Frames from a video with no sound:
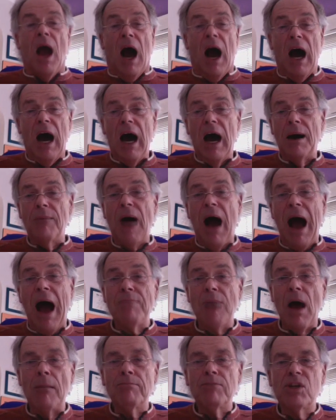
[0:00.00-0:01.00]

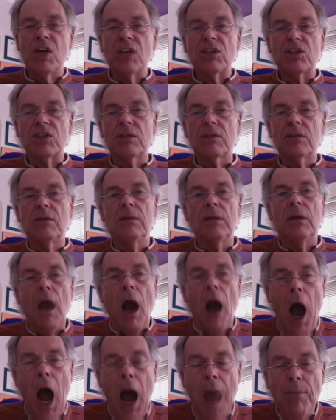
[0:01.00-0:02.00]
I'm
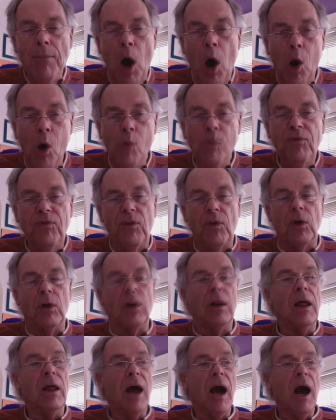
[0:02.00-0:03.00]

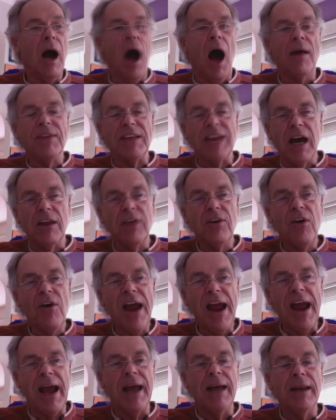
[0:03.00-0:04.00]
hopeful. On the other
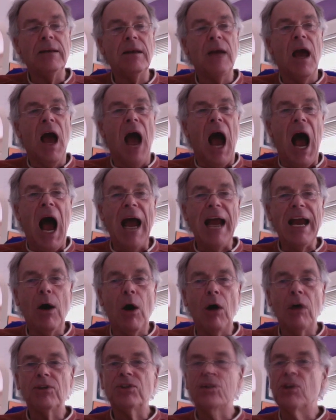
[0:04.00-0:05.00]
hand, I
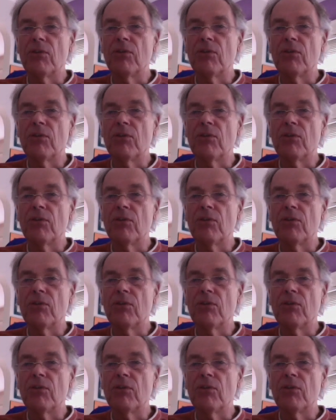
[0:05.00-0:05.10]
also